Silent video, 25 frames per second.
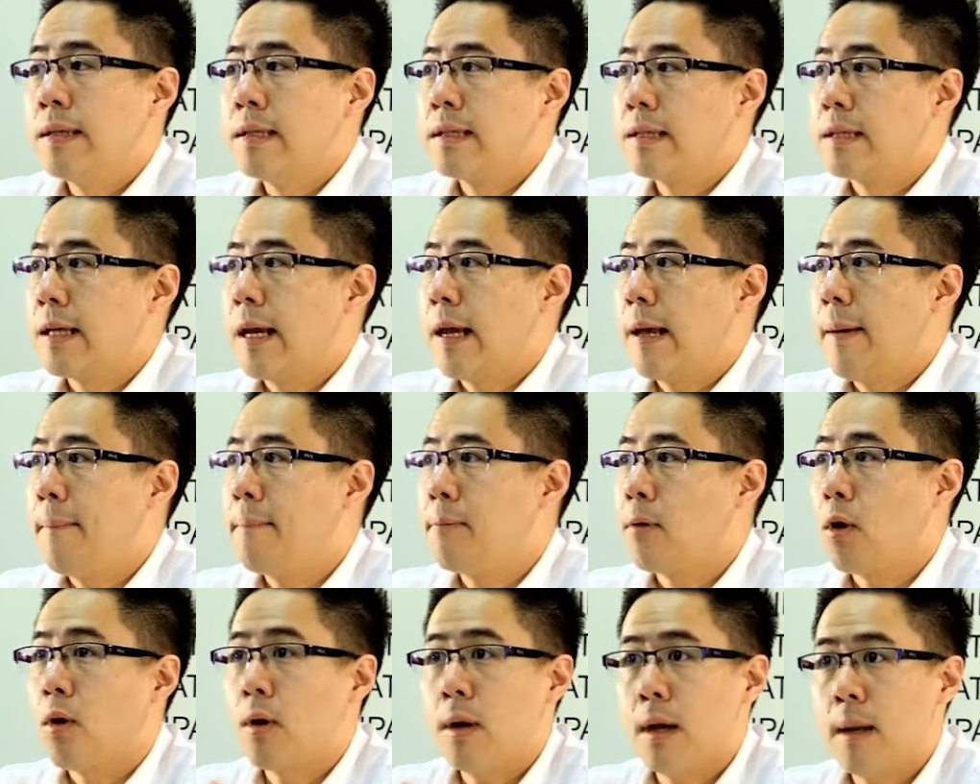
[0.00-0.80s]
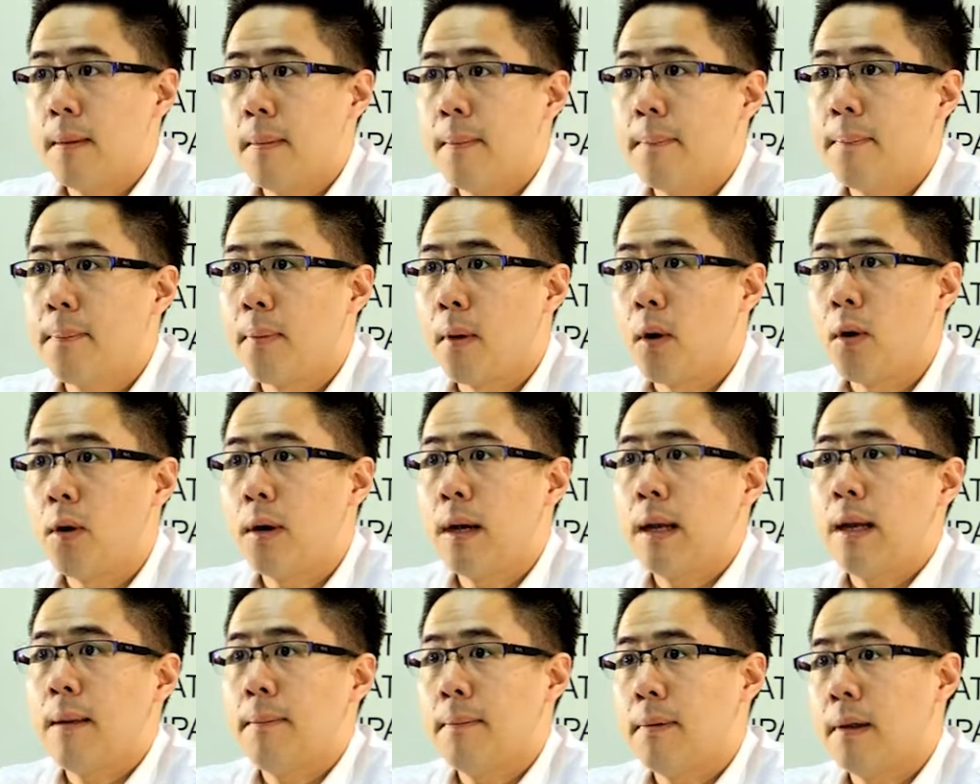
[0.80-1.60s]
say,
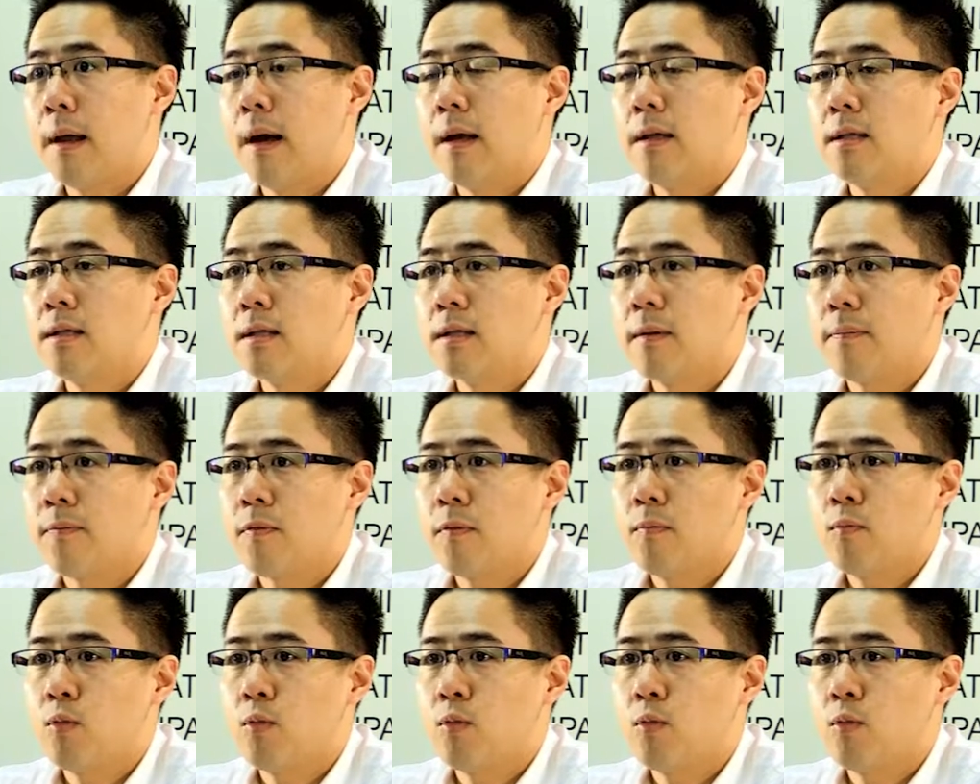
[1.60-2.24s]
bone implants,